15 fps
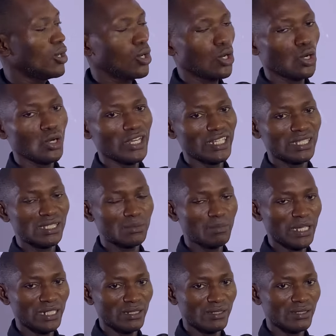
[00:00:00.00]
or
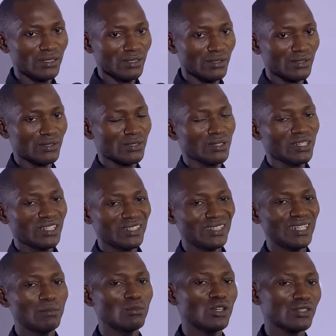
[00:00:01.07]
expenses,
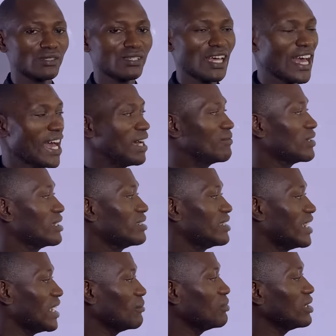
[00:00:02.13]
they must have a
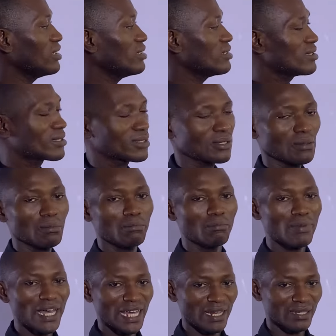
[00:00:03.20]
debit
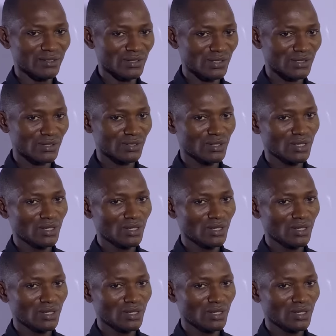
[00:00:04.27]
balance.